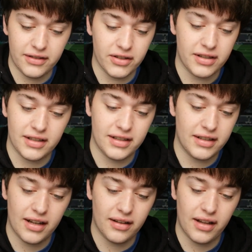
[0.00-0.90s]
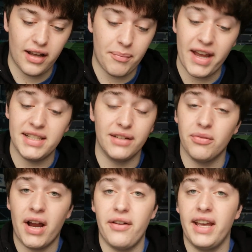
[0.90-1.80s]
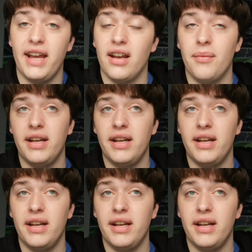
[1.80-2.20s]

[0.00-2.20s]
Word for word: just amazing from Harry Kane.